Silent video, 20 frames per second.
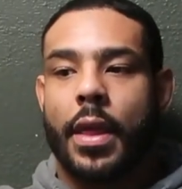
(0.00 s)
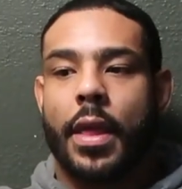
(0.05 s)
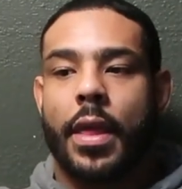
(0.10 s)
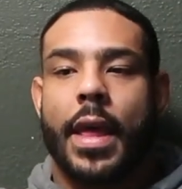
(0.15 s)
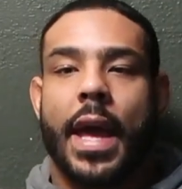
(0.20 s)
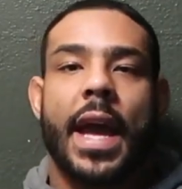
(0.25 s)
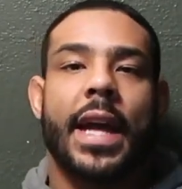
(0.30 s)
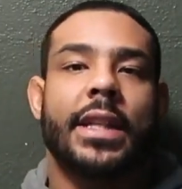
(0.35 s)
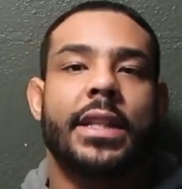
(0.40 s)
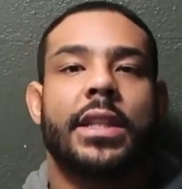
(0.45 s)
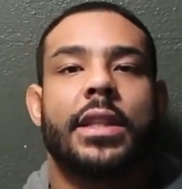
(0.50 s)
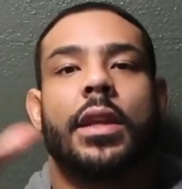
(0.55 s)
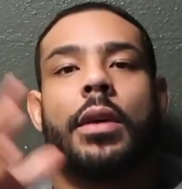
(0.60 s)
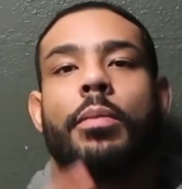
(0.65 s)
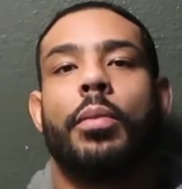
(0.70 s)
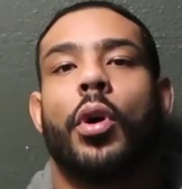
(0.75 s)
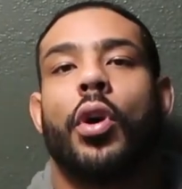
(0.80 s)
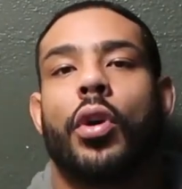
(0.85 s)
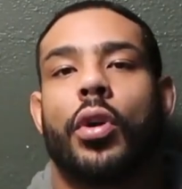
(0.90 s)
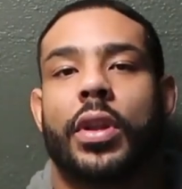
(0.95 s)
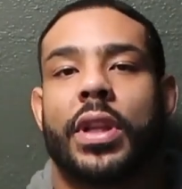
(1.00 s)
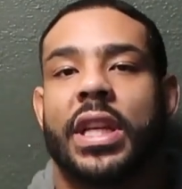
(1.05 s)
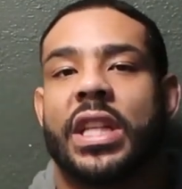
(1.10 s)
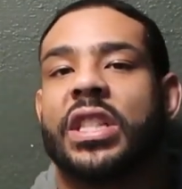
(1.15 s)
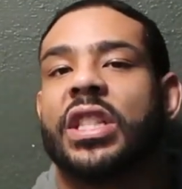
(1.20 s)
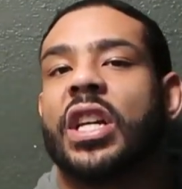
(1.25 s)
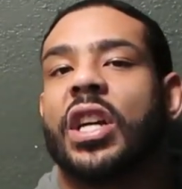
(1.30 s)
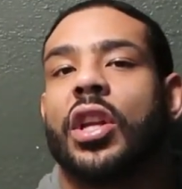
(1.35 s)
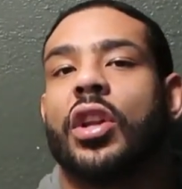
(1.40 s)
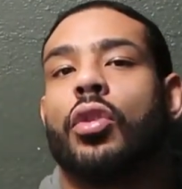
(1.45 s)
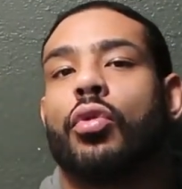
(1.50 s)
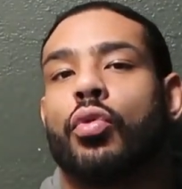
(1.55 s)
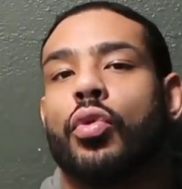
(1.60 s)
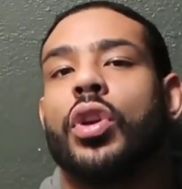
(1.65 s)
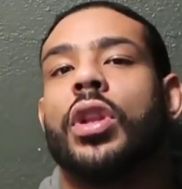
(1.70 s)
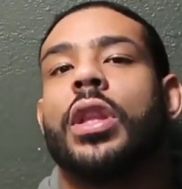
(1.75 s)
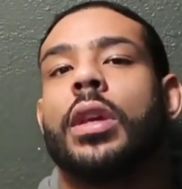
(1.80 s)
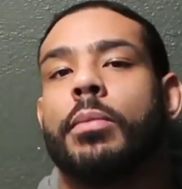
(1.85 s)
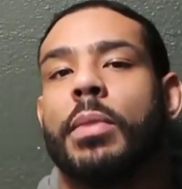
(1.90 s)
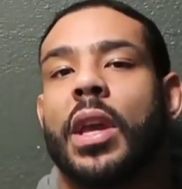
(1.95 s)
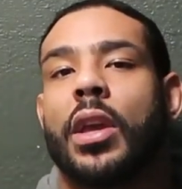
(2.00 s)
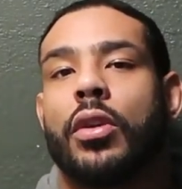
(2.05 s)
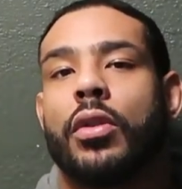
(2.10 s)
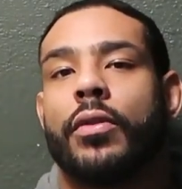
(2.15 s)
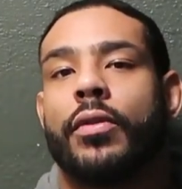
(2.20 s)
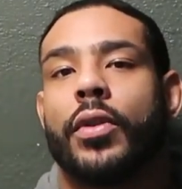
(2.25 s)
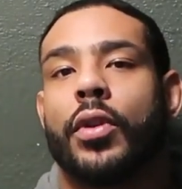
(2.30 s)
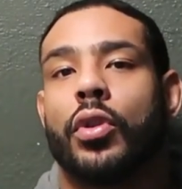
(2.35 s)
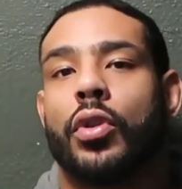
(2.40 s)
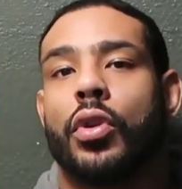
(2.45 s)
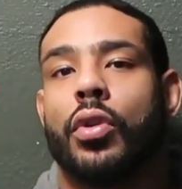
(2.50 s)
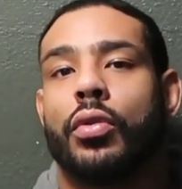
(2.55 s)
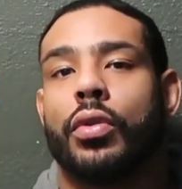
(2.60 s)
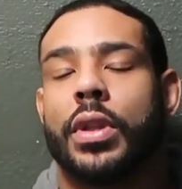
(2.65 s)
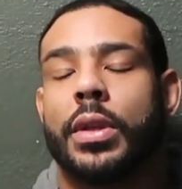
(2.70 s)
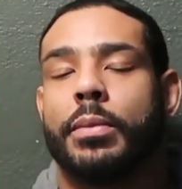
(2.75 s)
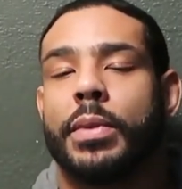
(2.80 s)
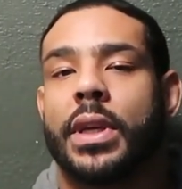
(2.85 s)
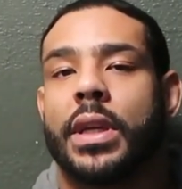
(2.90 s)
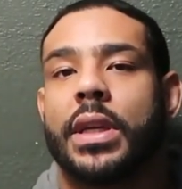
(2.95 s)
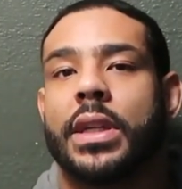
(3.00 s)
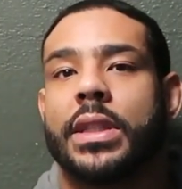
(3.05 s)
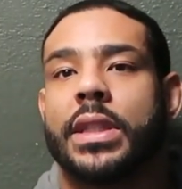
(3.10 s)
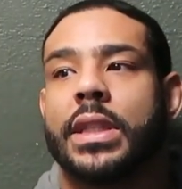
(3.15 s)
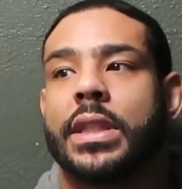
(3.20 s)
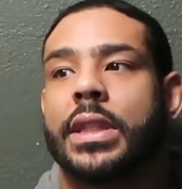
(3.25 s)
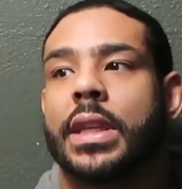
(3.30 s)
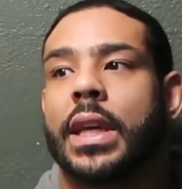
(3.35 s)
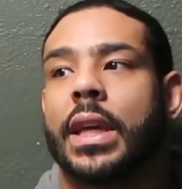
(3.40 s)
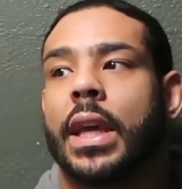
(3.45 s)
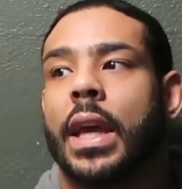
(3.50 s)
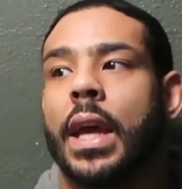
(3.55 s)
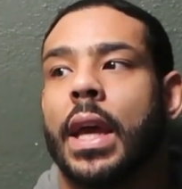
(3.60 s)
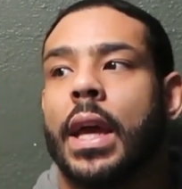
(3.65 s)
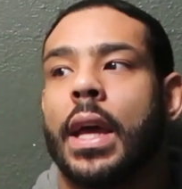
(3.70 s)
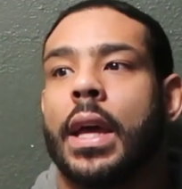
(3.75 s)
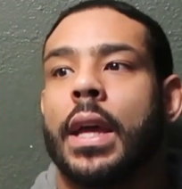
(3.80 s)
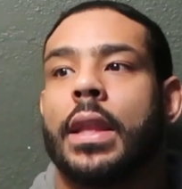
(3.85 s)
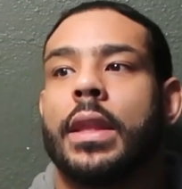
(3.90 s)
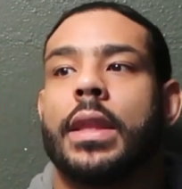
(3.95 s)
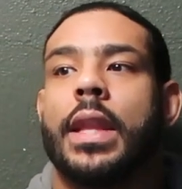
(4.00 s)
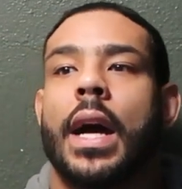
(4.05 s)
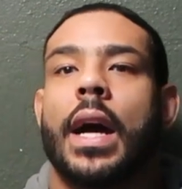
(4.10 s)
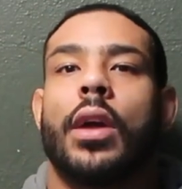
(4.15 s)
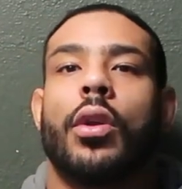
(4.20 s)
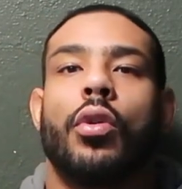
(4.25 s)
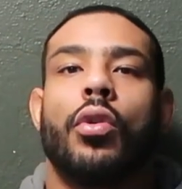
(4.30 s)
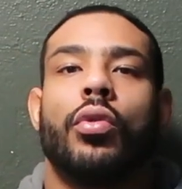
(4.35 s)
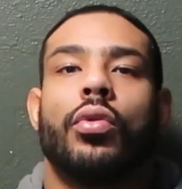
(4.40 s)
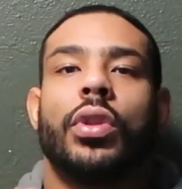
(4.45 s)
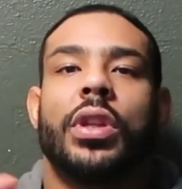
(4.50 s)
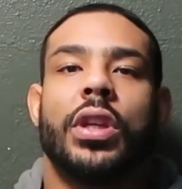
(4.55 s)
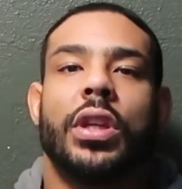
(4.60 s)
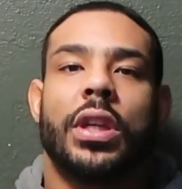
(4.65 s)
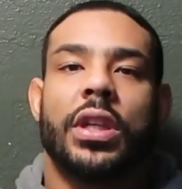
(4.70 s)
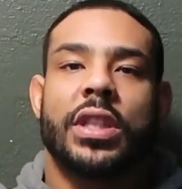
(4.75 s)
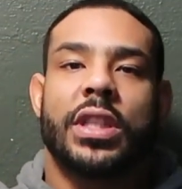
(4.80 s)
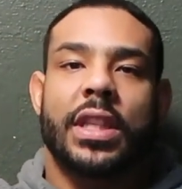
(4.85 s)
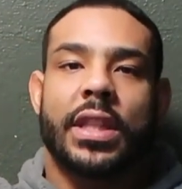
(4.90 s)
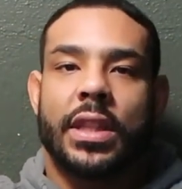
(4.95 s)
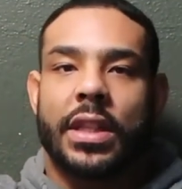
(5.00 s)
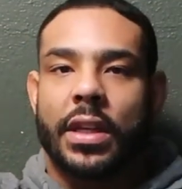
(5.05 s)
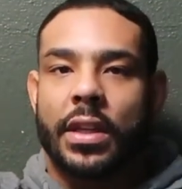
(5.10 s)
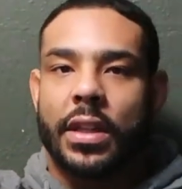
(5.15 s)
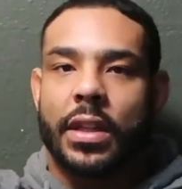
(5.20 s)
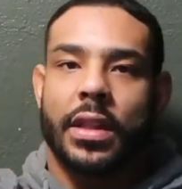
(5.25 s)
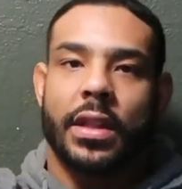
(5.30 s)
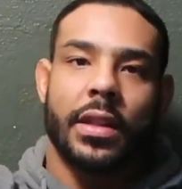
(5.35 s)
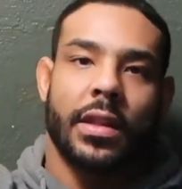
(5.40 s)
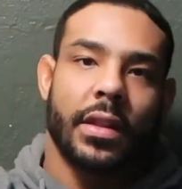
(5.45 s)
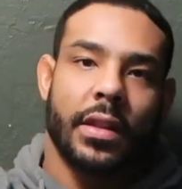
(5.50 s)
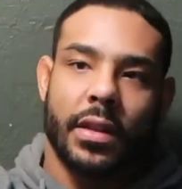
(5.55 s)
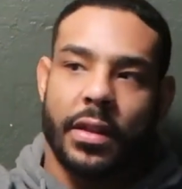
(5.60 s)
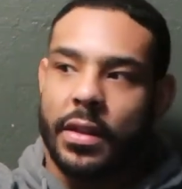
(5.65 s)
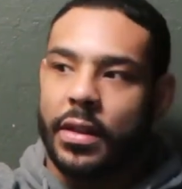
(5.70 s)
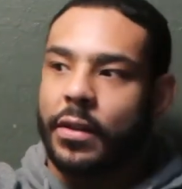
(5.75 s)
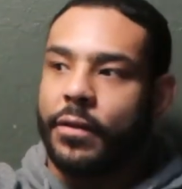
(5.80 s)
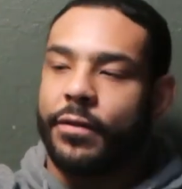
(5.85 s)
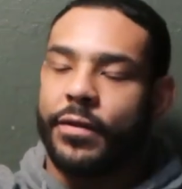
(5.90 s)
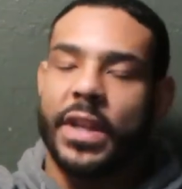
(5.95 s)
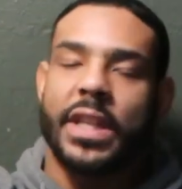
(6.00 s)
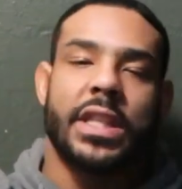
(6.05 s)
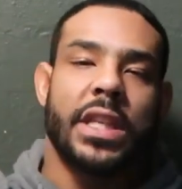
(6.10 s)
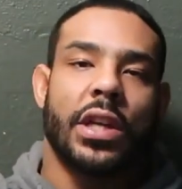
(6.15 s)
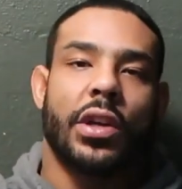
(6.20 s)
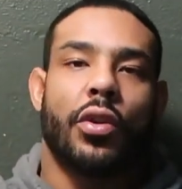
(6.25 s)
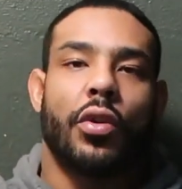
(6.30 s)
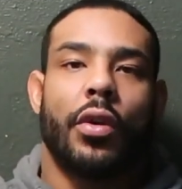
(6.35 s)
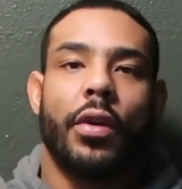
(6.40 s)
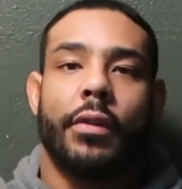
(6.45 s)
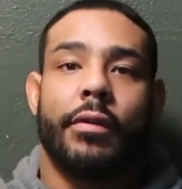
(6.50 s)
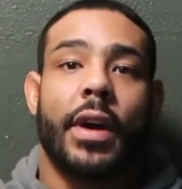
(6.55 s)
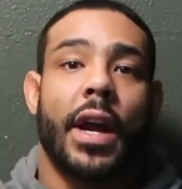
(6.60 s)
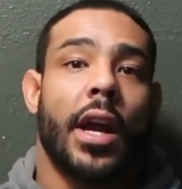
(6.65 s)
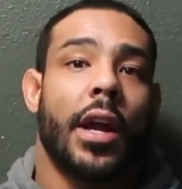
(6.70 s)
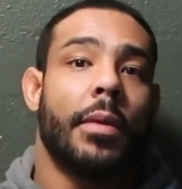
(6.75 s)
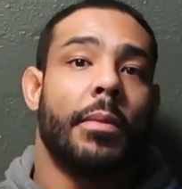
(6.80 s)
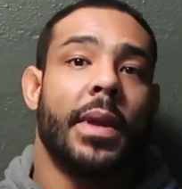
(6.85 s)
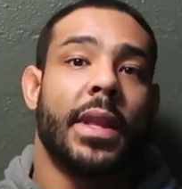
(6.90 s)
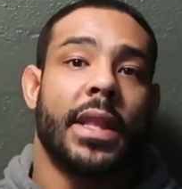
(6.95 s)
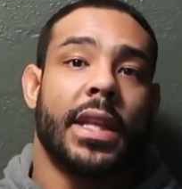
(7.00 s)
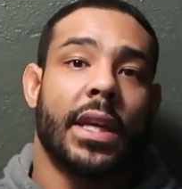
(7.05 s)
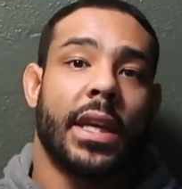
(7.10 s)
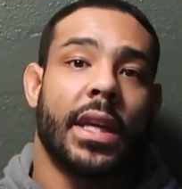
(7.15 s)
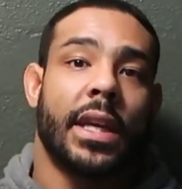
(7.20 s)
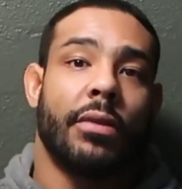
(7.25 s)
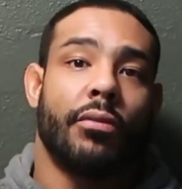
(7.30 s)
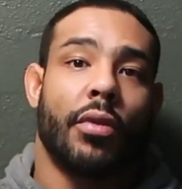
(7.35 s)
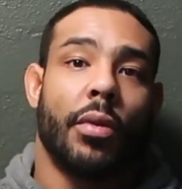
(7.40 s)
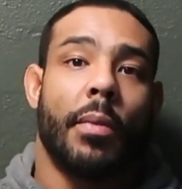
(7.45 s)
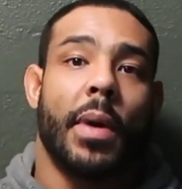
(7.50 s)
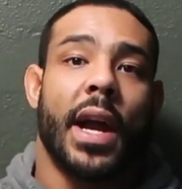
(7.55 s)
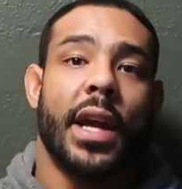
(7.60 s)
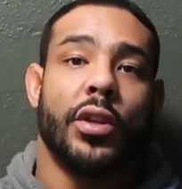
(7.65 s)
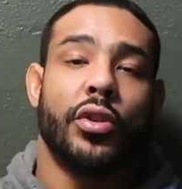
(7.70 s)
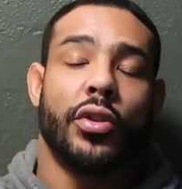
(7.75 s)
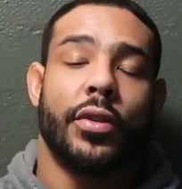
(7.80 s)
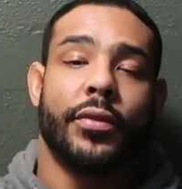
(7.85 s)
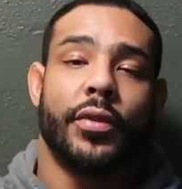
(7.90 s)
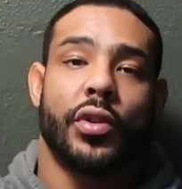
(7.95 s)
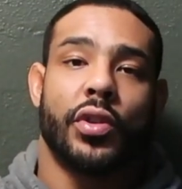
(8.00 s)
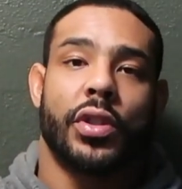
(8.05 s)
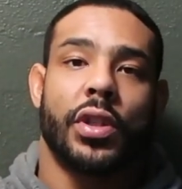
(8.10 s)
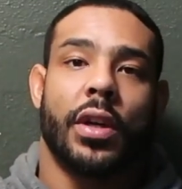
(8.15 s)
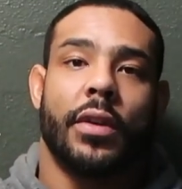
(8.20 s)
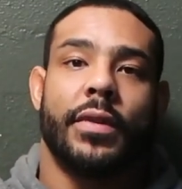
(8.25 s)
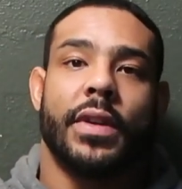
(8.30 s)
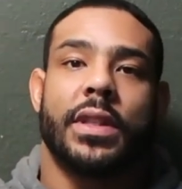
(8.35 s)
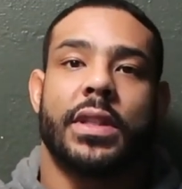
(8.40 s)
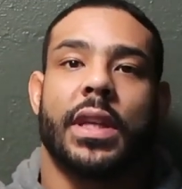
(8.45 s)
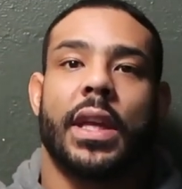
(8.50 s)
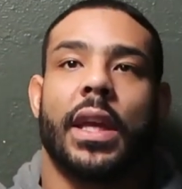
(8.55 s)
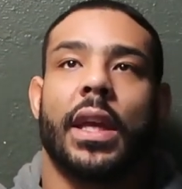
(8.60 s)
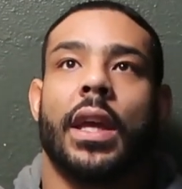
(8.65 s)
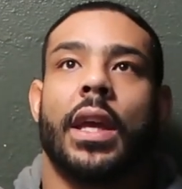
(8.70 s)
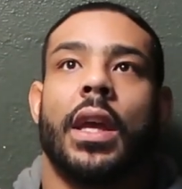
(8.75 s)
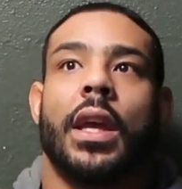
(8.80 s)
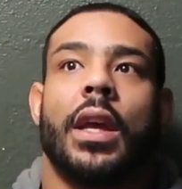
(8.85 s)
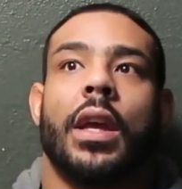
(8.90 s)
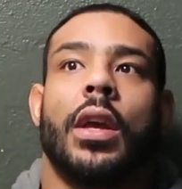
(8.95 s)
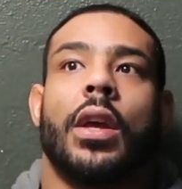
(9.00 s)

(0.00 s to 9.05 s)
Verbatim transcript: that's the part that's gonna really make you feel lonely because it's like not only is it the the physical environment that can remind you of yourself it's like